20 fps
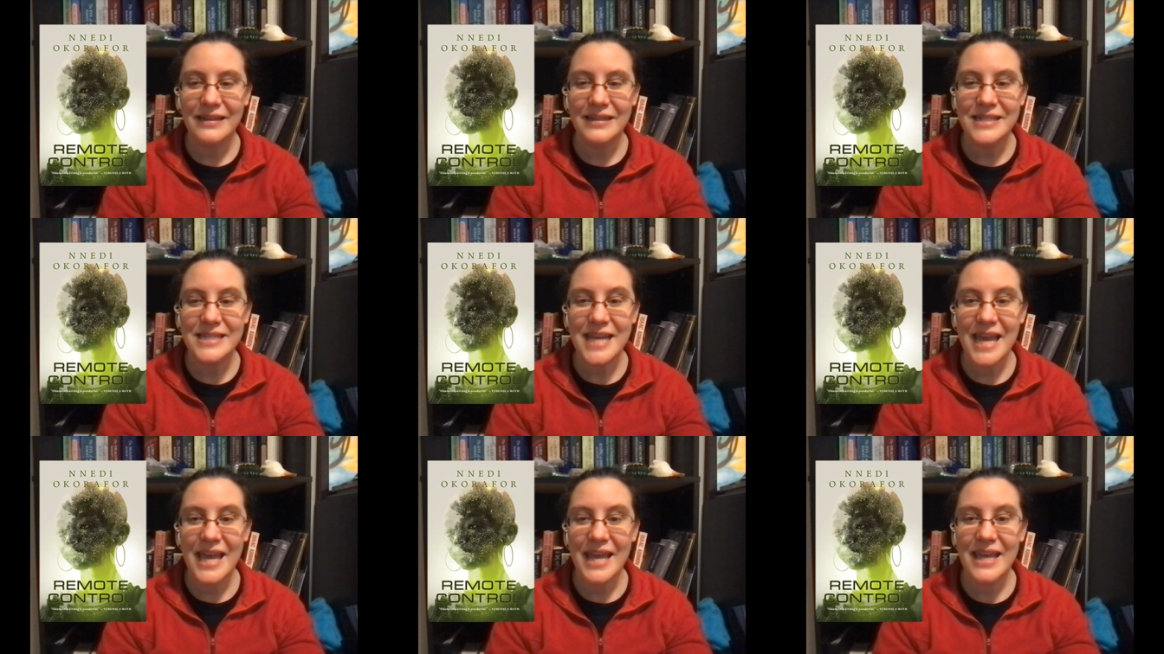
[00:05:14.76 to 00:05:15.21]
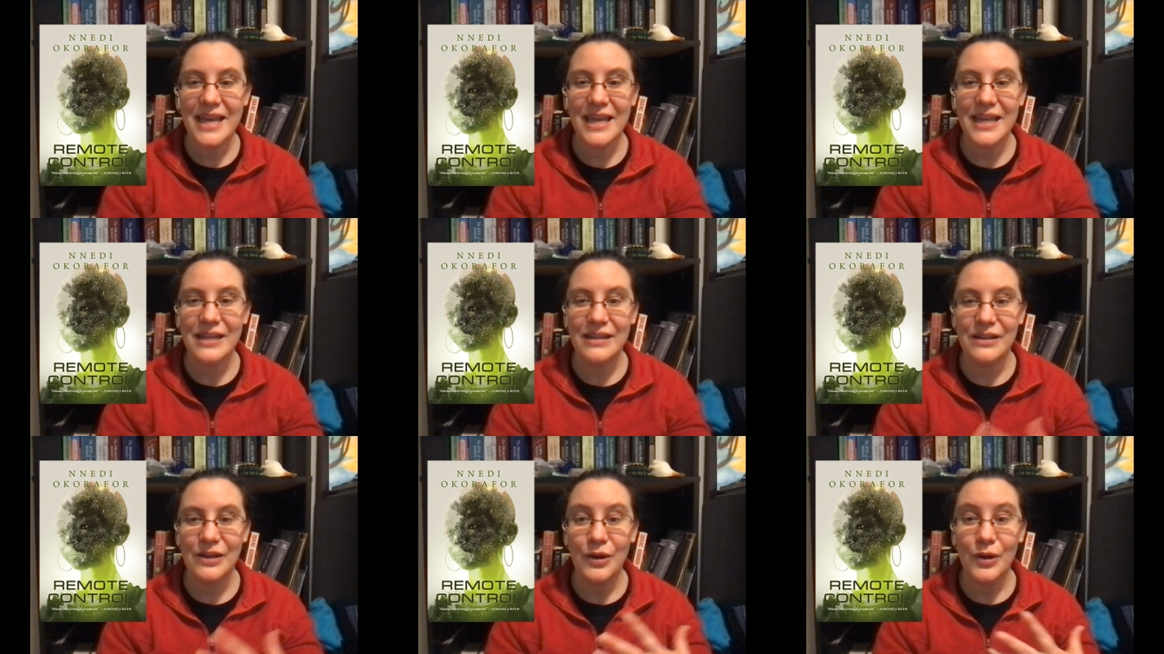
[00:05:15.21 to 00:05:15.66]
take
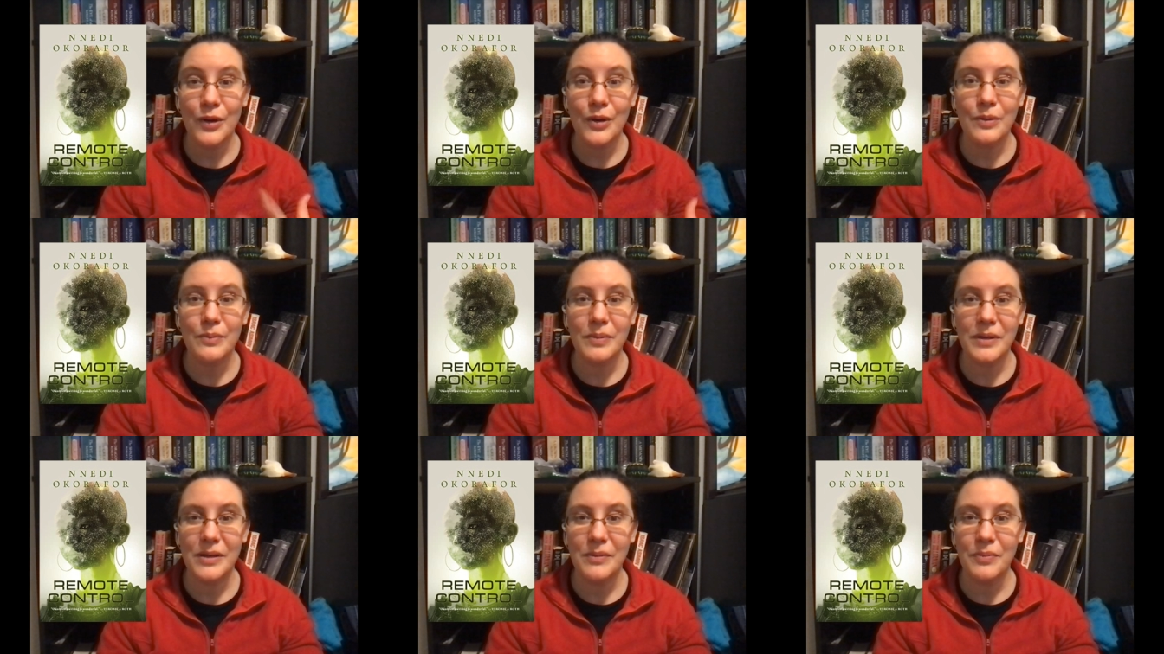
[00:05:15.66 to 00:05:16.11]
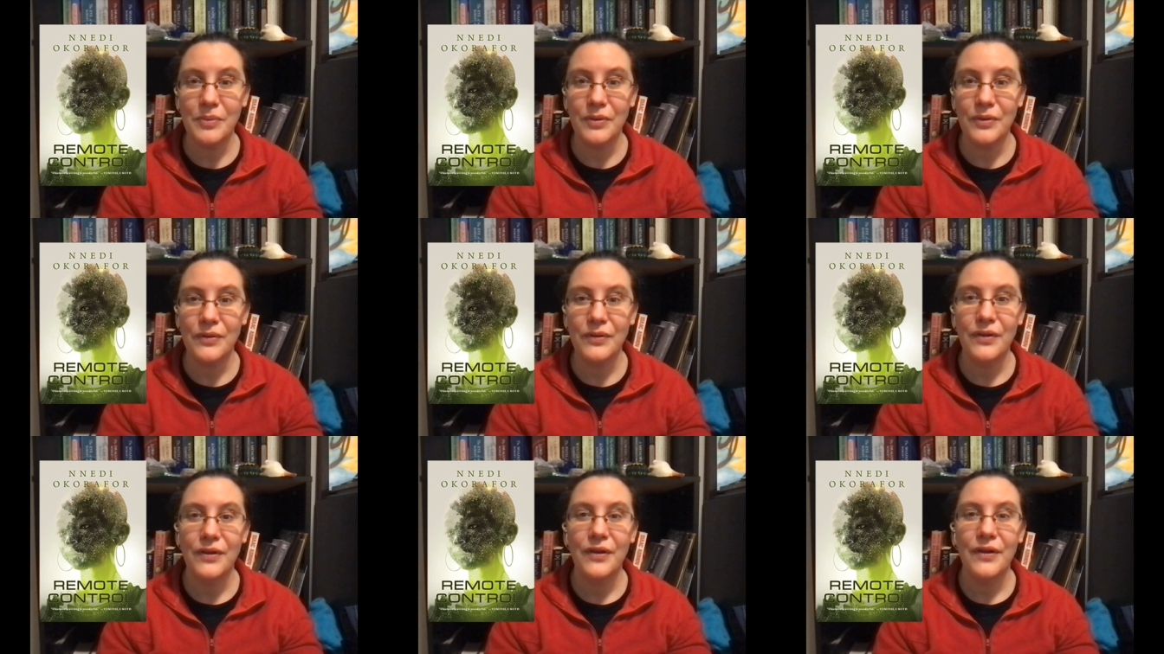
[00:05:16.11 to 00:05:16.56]
and hurt
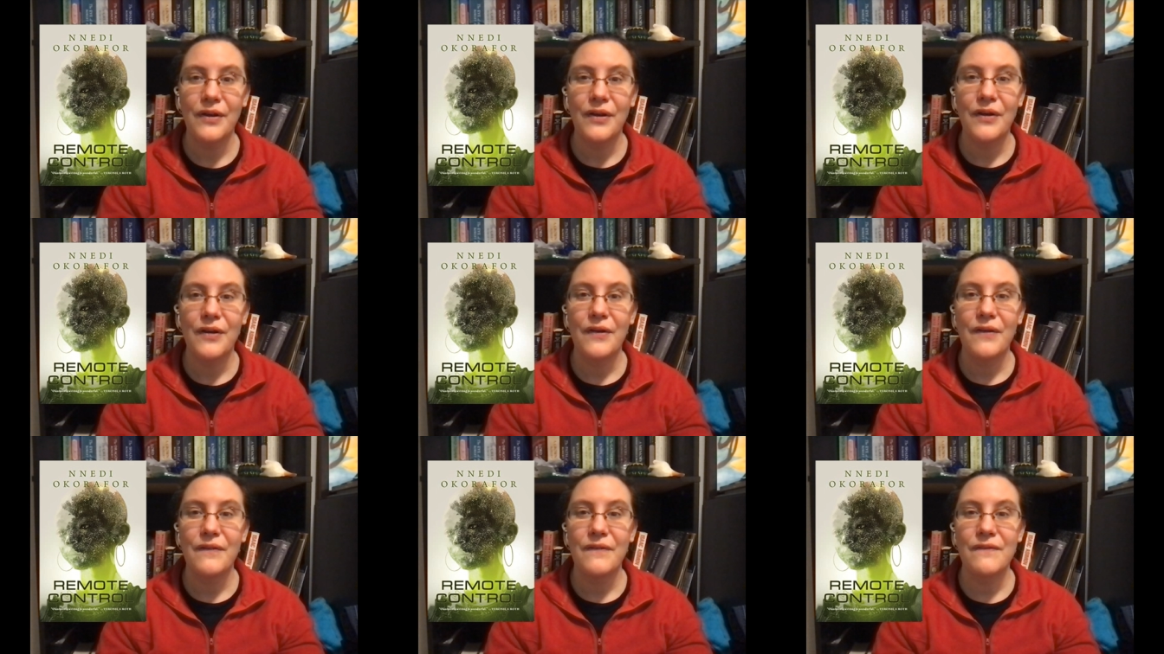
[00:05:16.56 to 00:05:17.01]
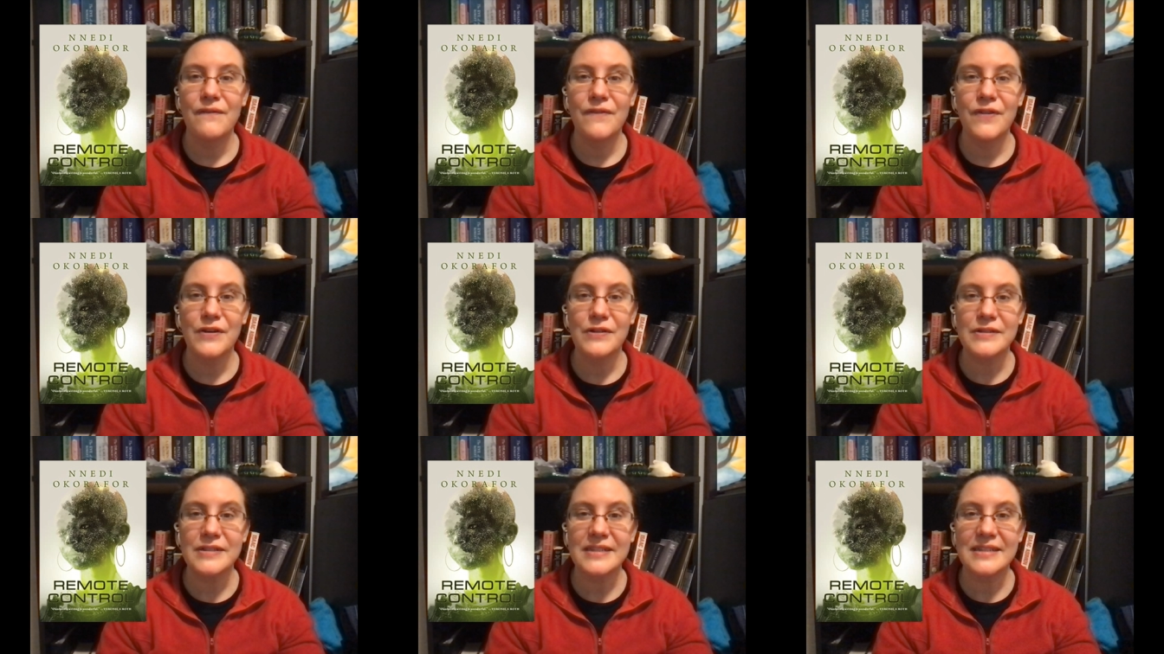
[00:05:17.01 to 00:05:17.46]
people
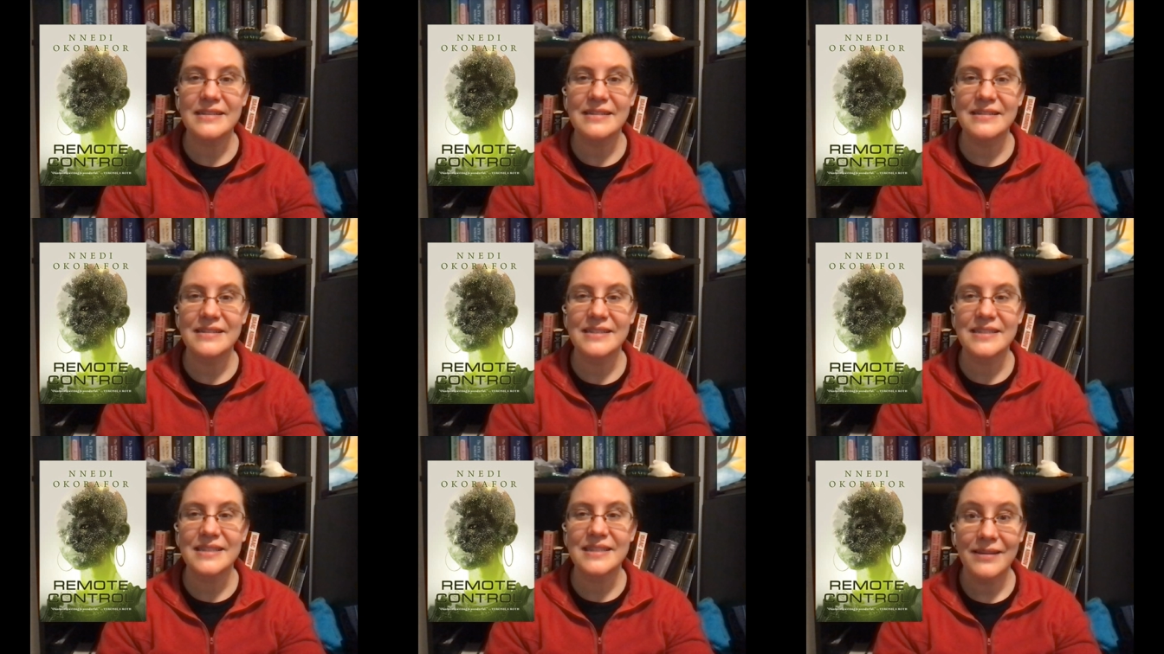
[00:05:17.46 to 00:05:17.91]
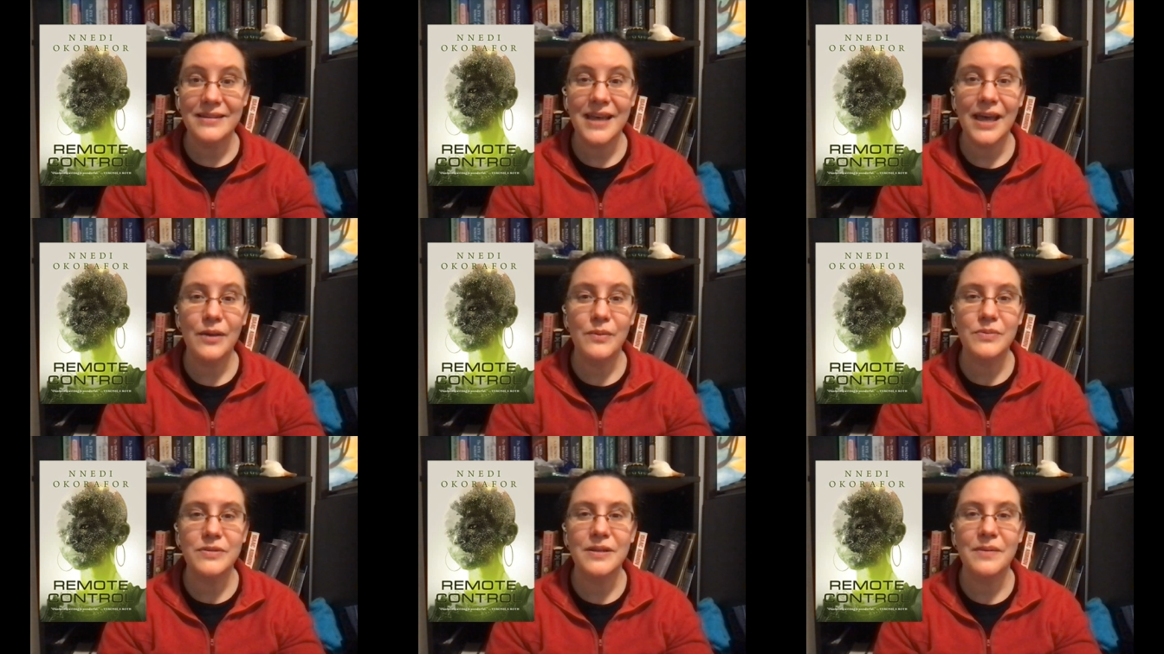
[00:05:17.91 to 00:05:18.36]
versus
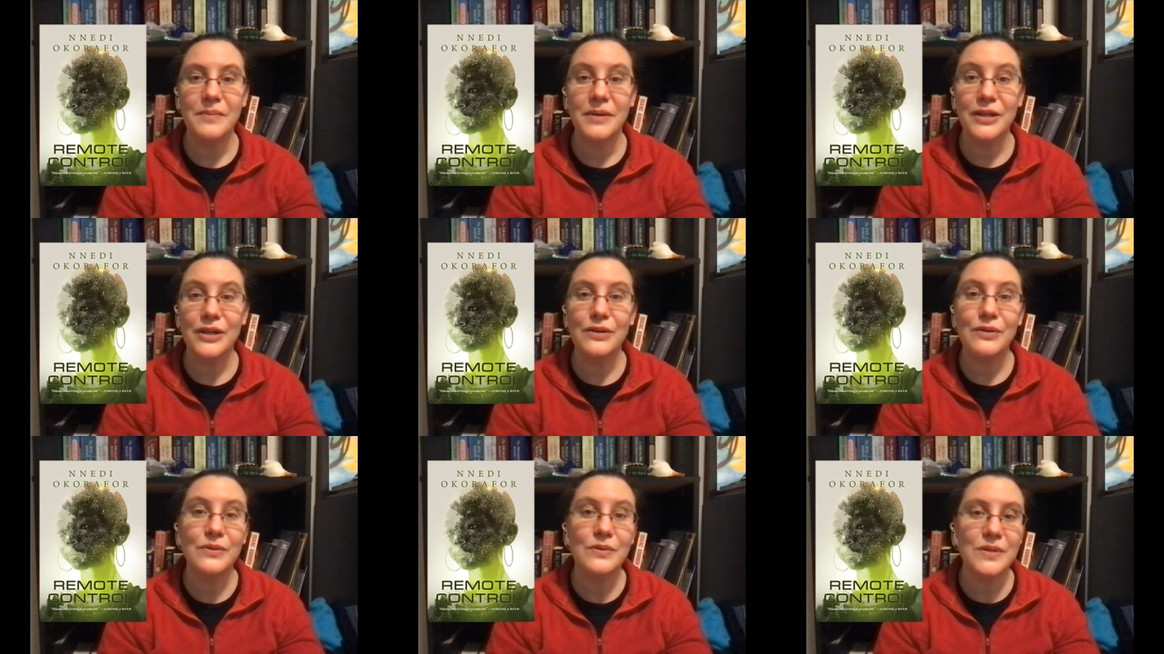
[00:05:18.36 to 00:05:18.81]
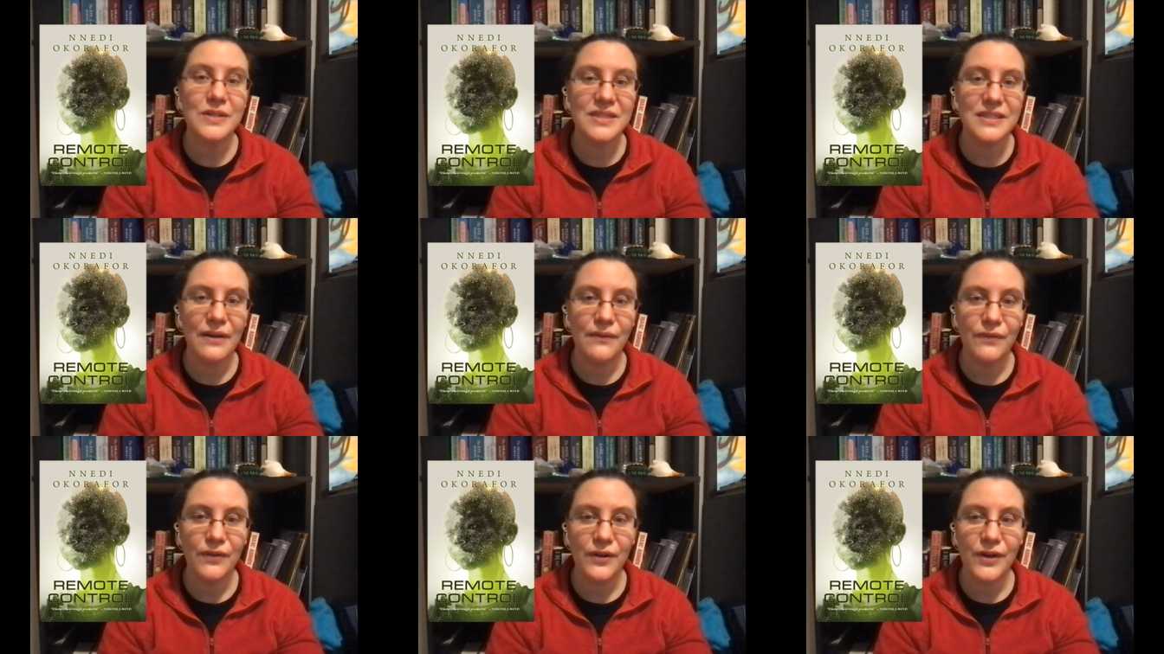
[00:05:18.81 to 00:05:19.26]
help somebody who is
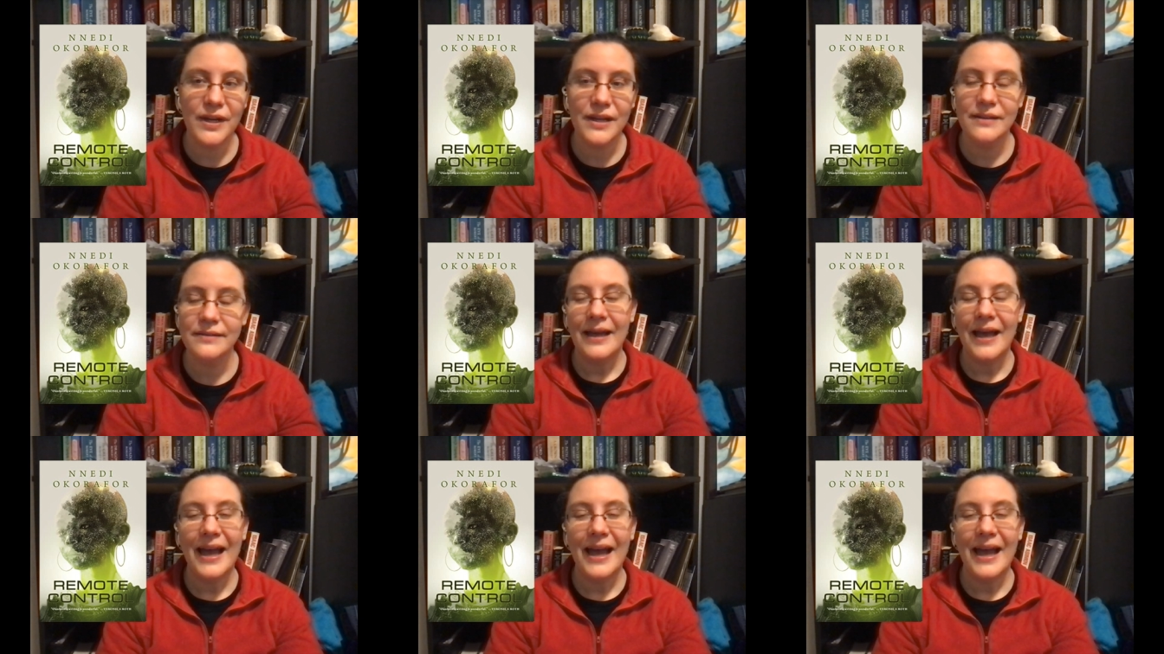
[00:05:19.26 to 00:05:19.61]
suffering.